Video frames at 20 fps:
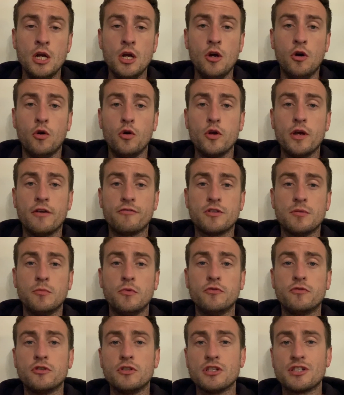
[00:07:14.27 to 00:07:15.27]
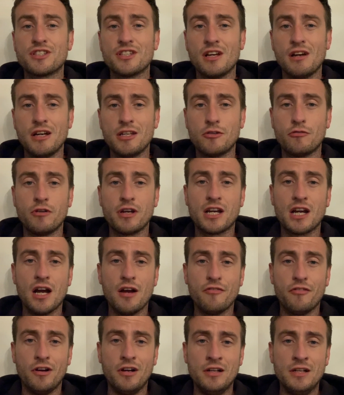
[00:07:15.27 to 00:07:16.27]
or you have to move to the side or
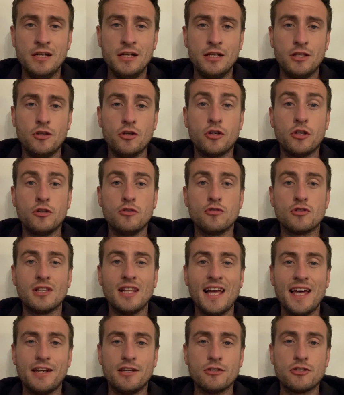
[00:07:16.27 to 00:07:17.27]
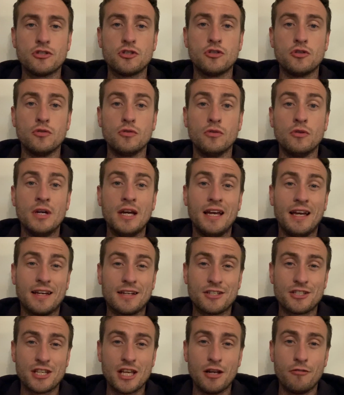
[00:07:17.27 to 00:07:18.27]
recover, you can use ladders to
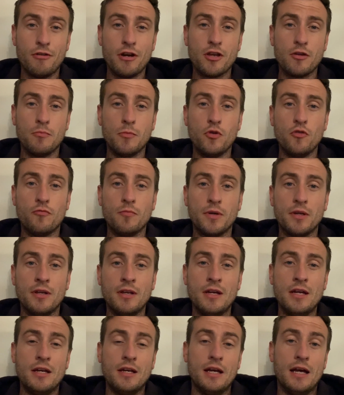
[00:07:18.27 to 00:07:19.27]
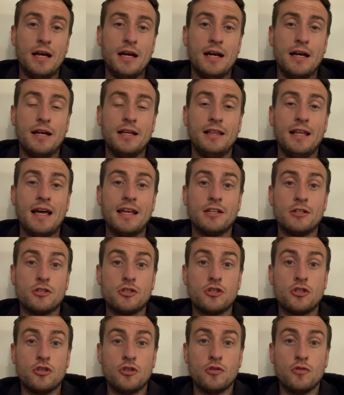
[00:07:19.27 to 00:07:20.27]
accelerate your movement, ladders
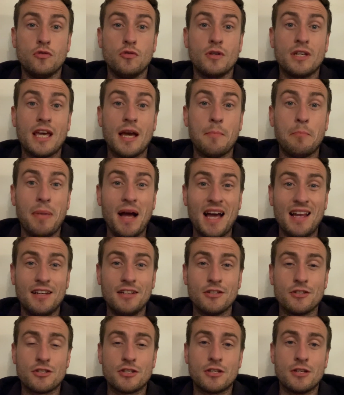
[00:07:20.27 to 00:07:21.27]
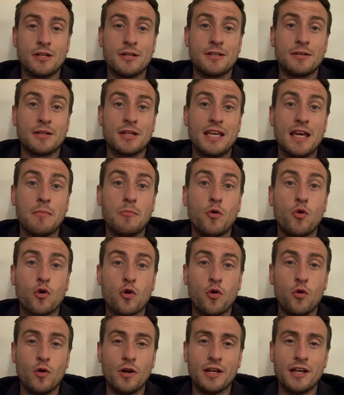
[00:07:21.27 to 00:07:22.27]
to get balance, get more
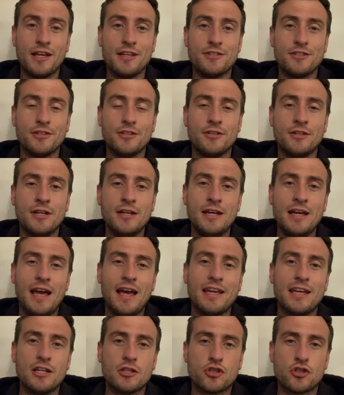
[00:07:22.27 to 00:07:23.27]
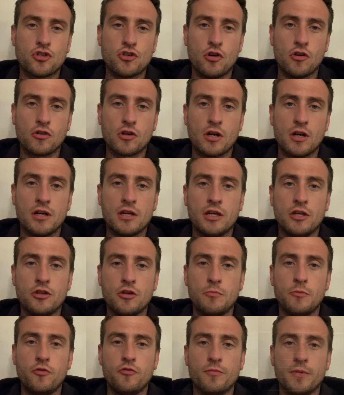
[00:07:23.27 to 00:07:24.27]
coordinated, and get stronger in your
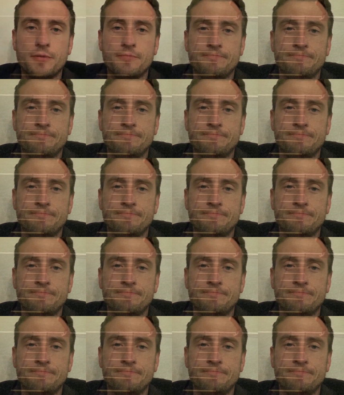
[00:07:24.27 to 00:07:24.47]
movement.